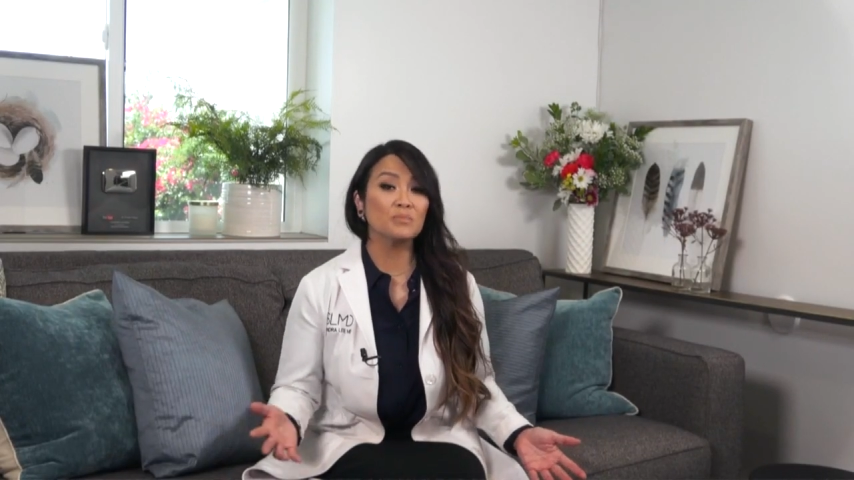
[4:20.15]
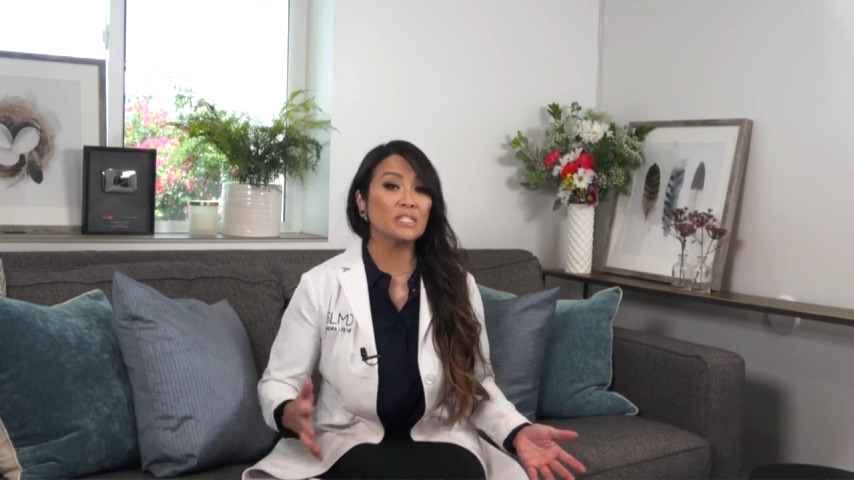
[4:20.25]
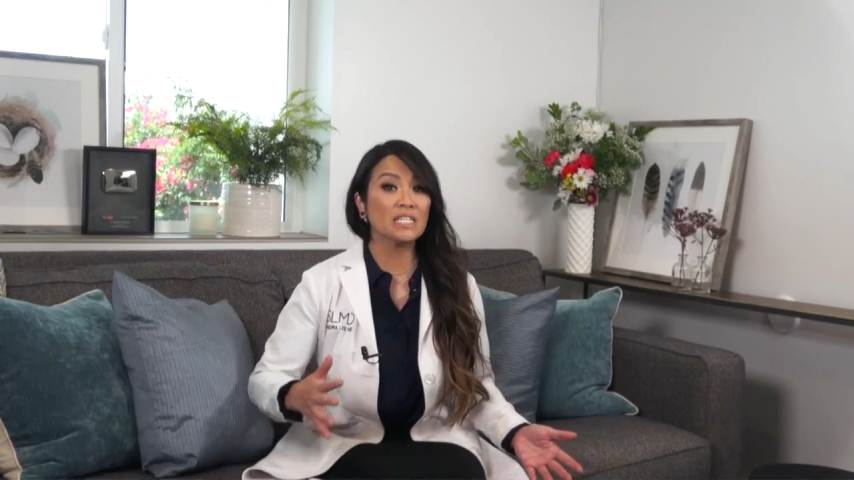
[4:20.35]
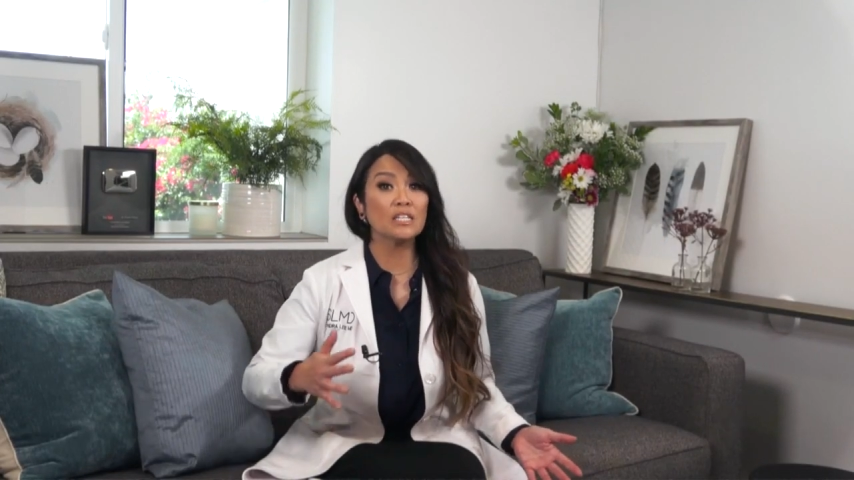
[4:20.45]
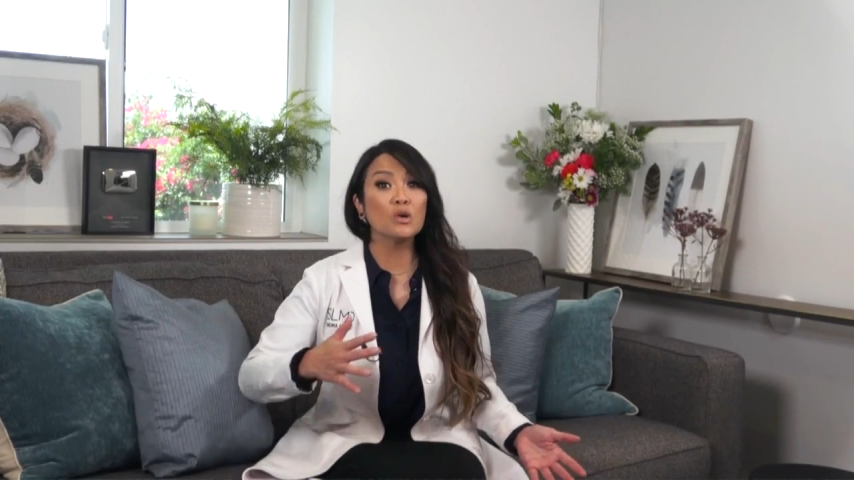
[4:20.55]

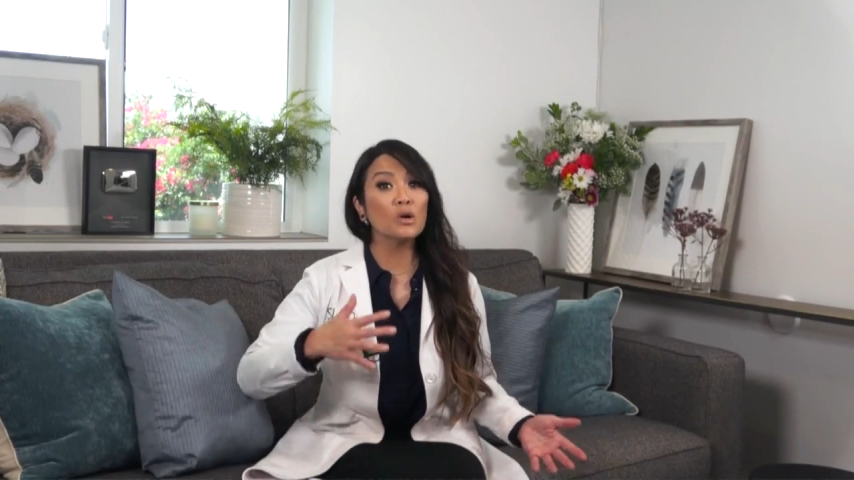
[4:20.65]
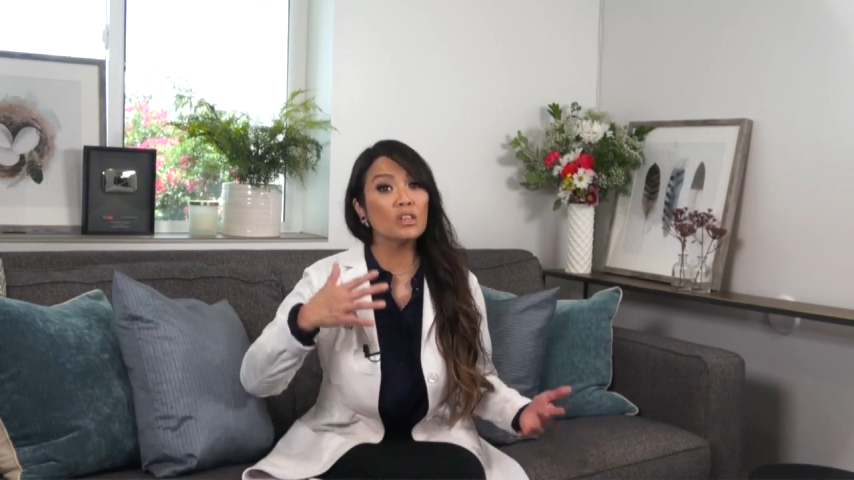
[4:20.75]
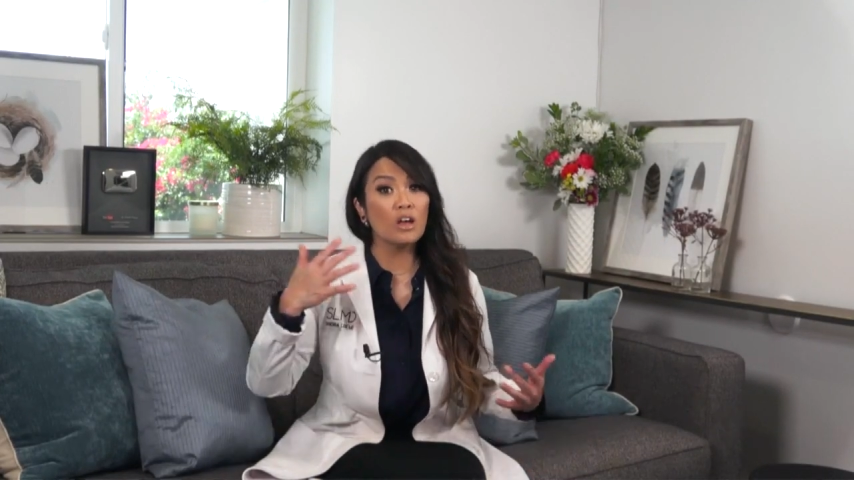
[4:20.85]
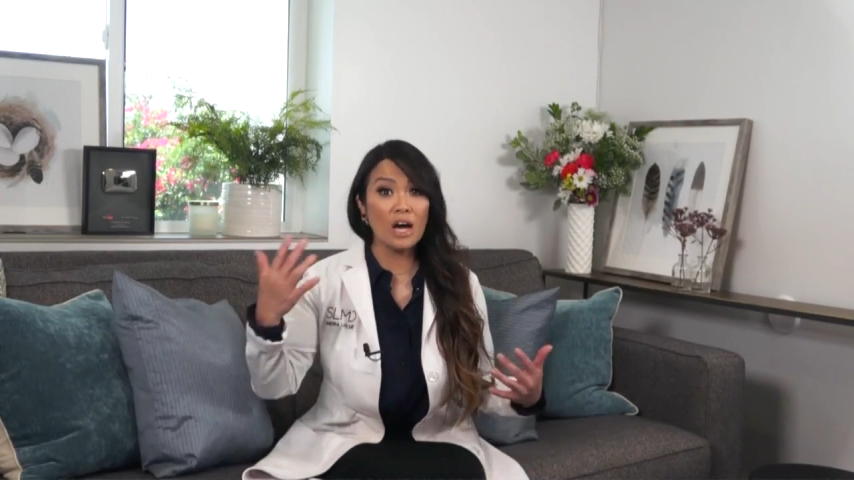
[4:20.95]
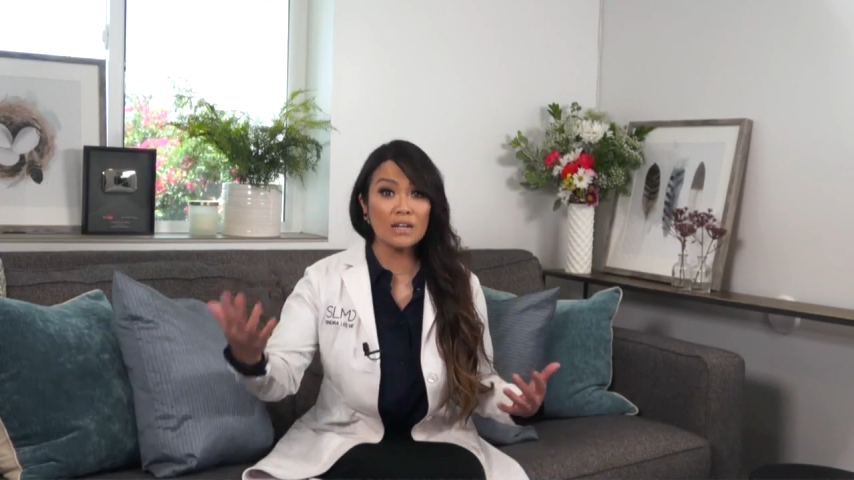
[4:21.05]
because I know a
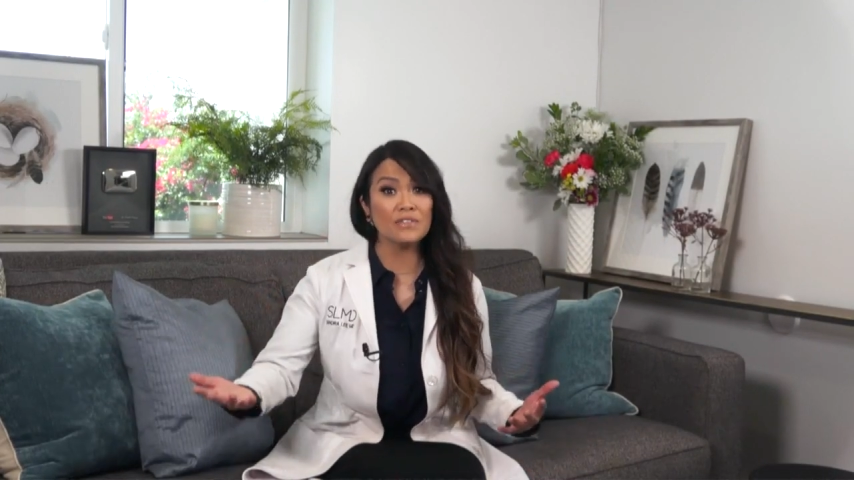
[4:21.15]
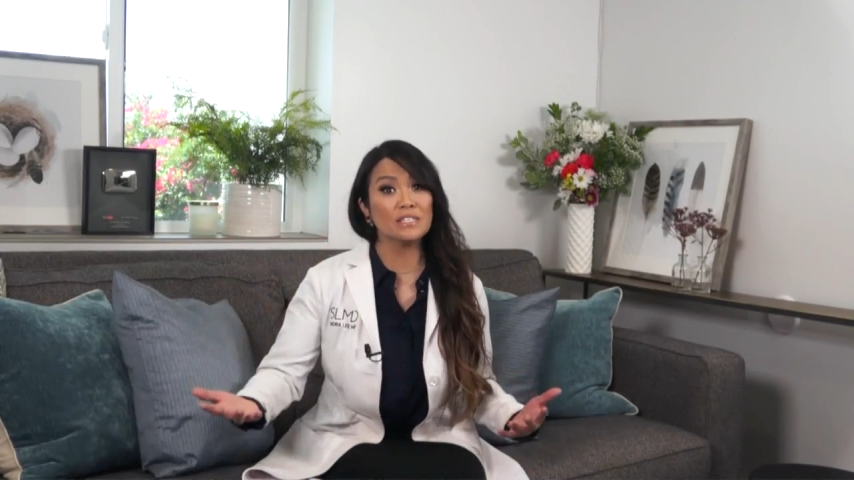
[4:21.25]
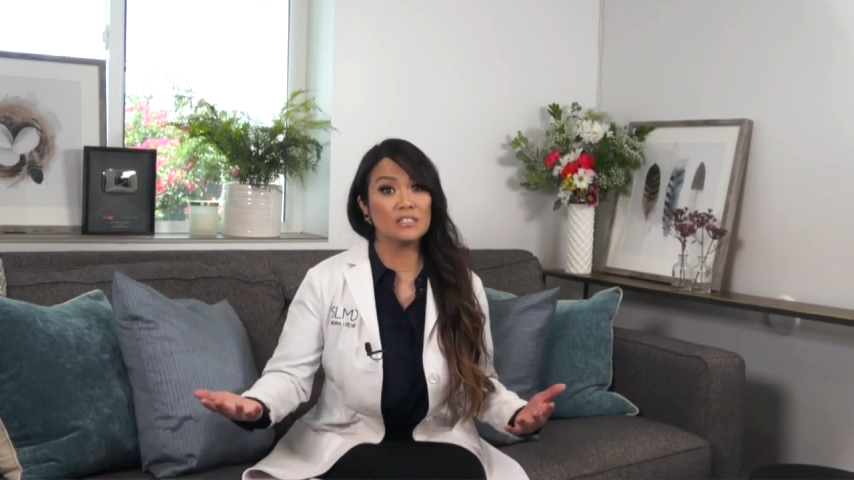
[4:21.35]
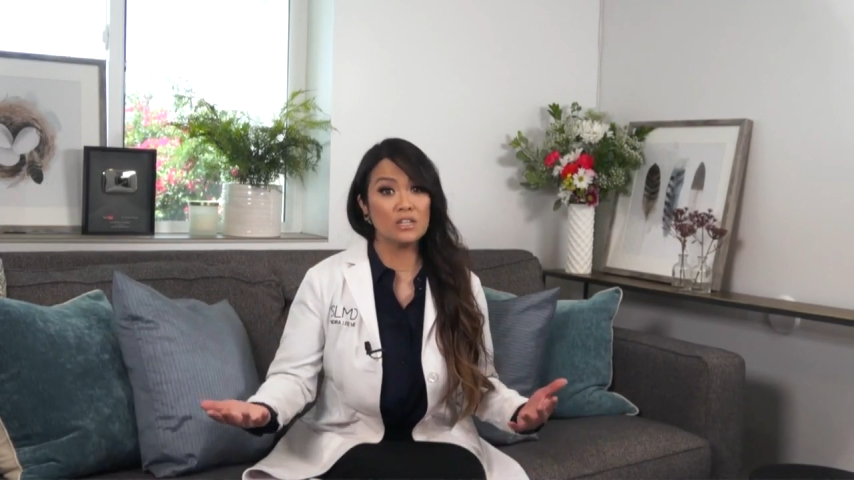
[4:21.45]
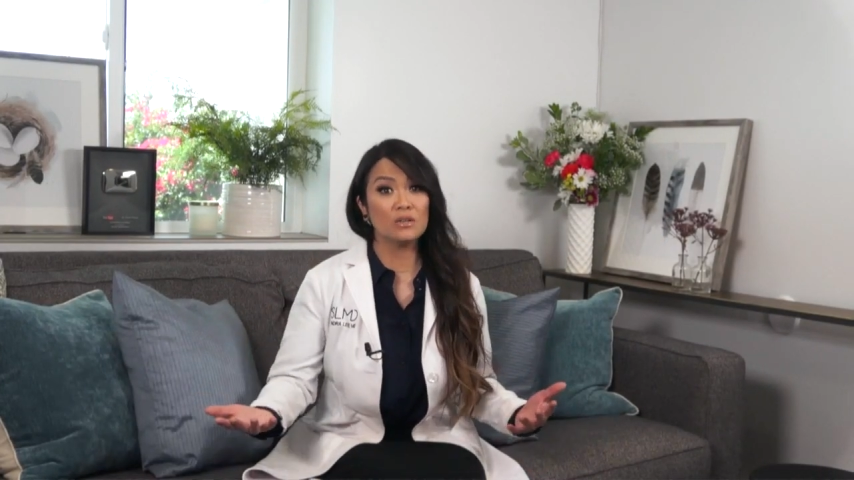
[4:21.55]
lot of
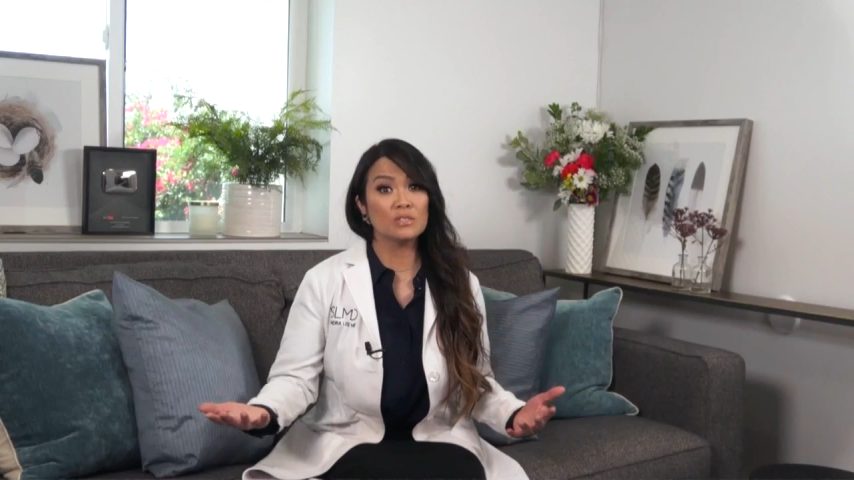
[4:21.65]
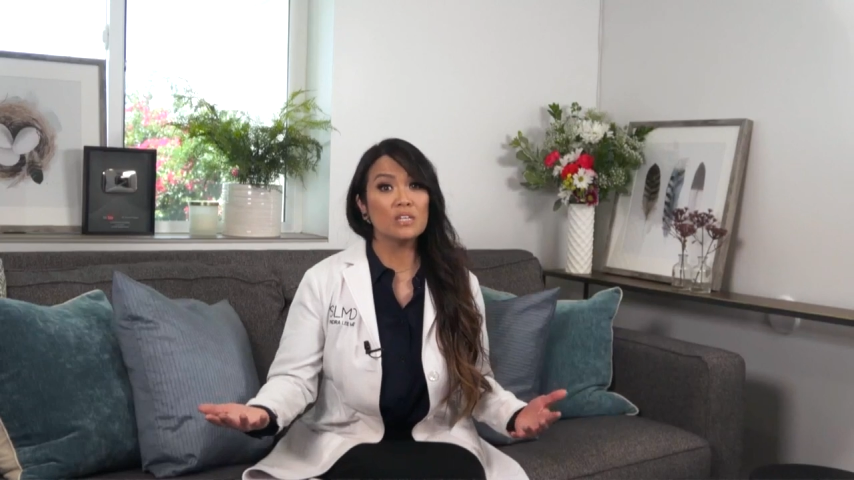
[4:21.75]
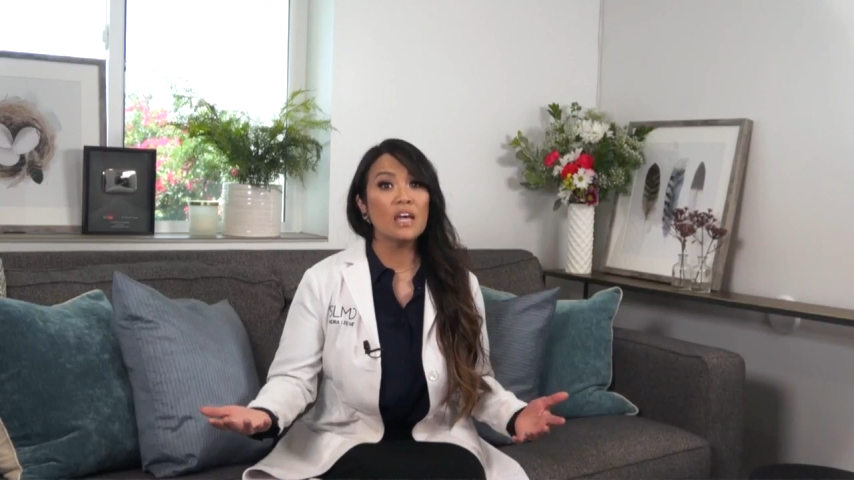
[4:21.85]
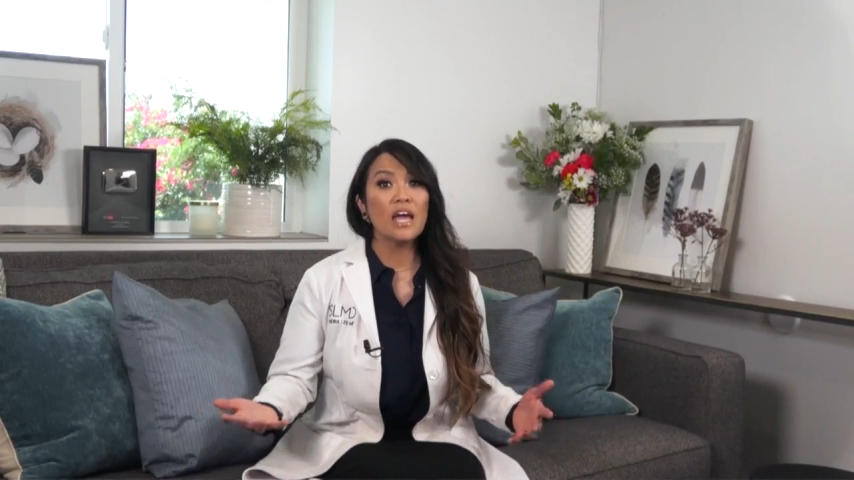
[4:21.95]
us don't,